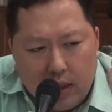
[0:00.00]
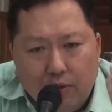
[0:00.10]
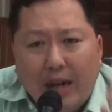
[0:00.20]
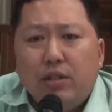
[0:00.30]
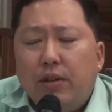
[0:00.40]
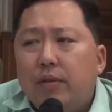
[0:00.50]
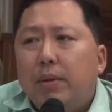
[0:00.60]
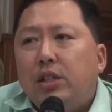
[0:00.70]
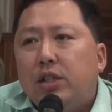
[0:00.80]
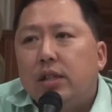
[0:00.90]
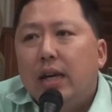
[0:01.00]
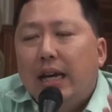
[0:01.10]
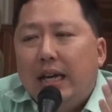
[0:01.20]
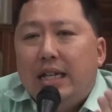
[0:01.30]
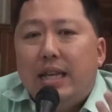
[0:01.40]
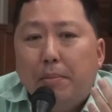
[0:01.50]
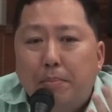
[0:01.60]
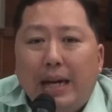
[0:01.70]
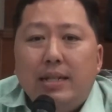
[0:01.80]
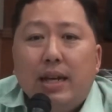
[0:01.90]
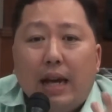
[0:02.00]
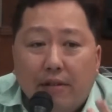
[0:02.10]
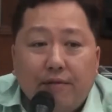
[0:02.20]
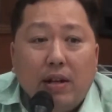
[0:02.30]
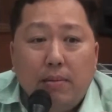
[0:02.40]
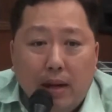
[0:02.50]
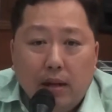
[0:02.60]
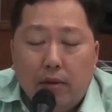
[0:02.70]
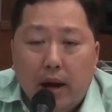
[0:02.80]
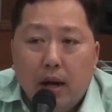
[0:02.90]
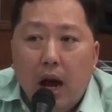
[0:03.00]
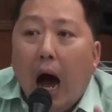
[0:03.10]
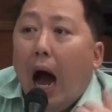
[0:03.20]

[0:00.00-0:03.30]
right to information is a basic and fundamental right.